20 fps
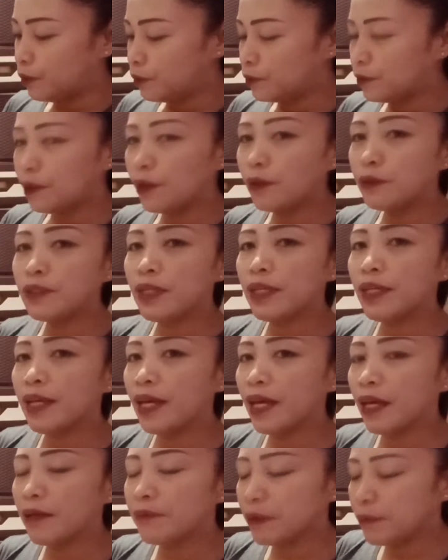No,
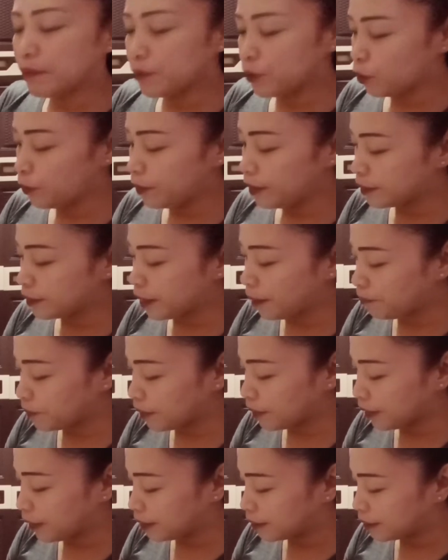JM, I'm doing
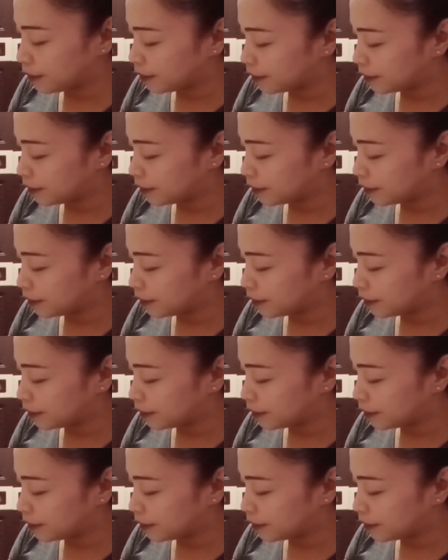something.